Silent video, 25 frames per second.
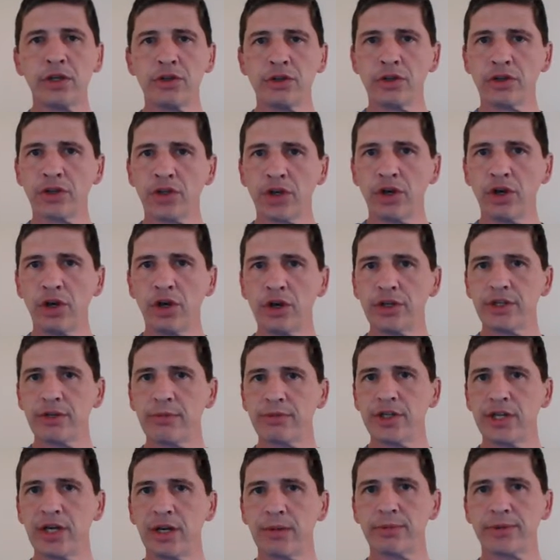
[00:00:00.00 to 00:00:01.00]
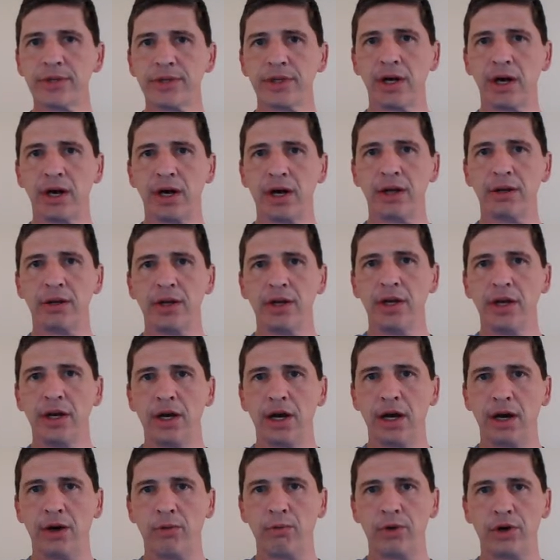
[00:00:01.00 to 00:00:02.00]
to show you some tips on
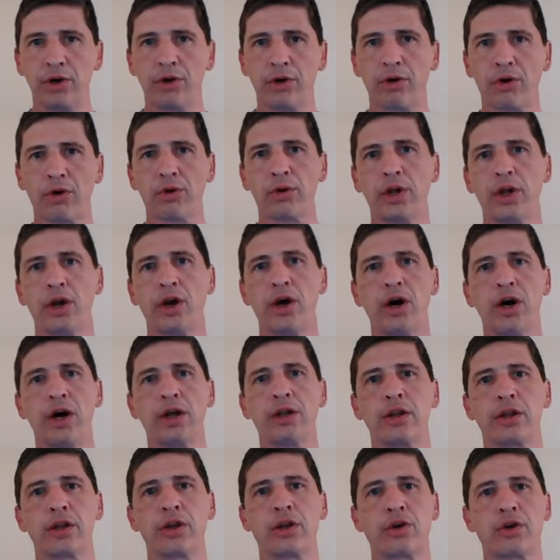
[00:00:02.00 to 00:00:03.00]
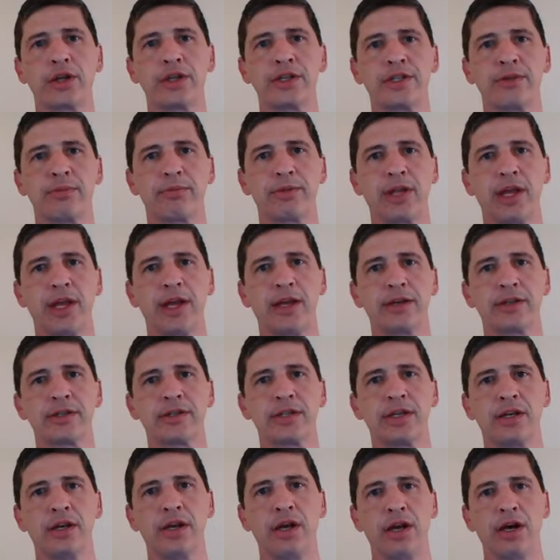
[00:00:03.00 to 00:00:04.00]
when you're early on learning some
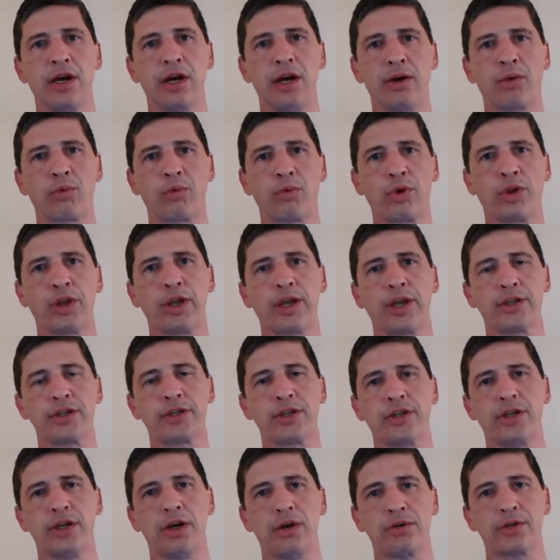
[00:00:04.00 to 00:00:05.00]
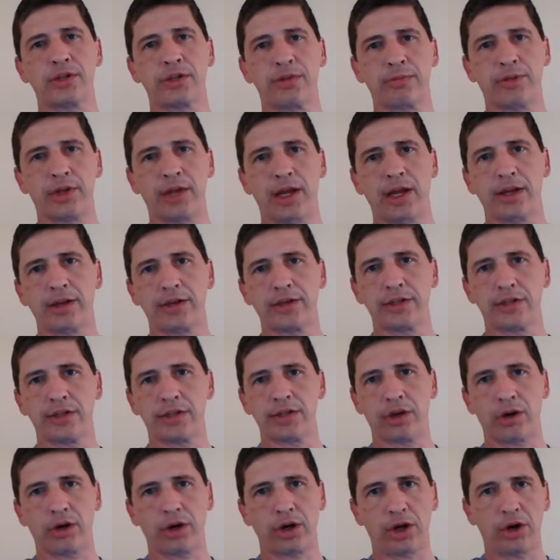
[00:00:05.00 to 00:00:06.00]
things, really get to know some things. And
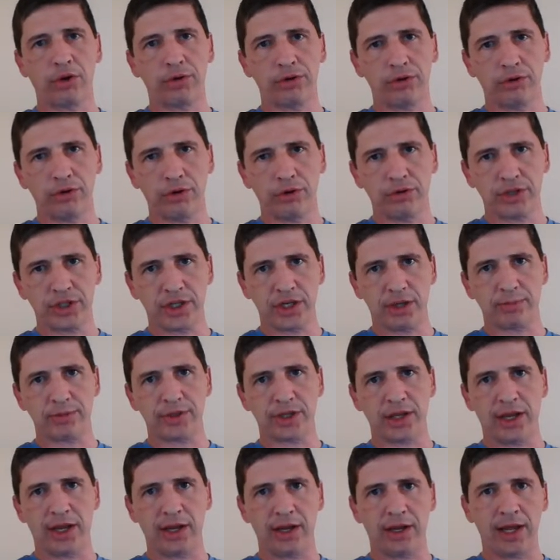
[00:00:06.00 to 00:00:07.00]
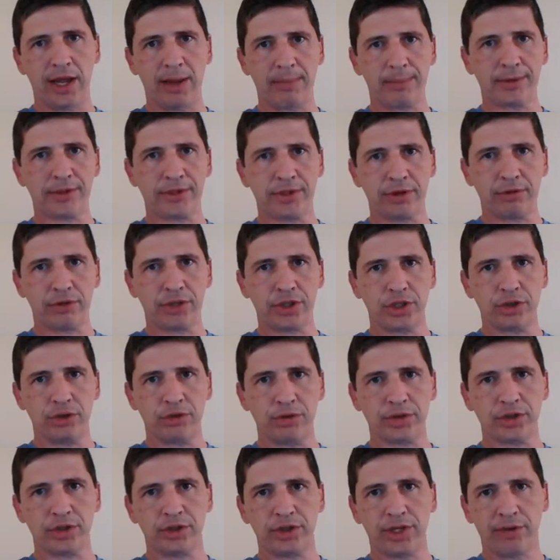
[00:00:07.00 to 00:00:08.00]
so I'll go through those tips in episode
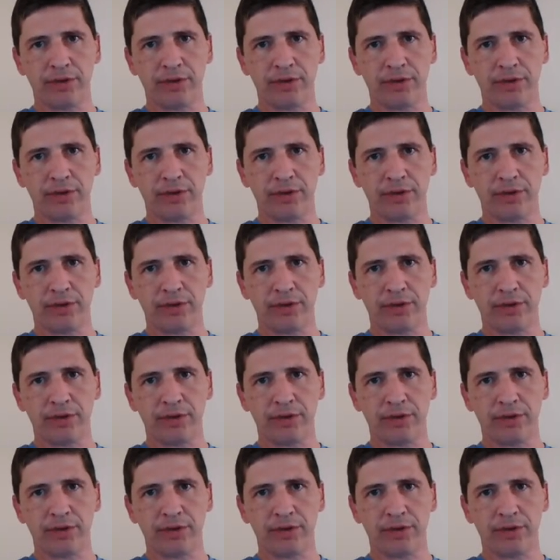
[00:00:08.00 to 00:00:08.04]
2. So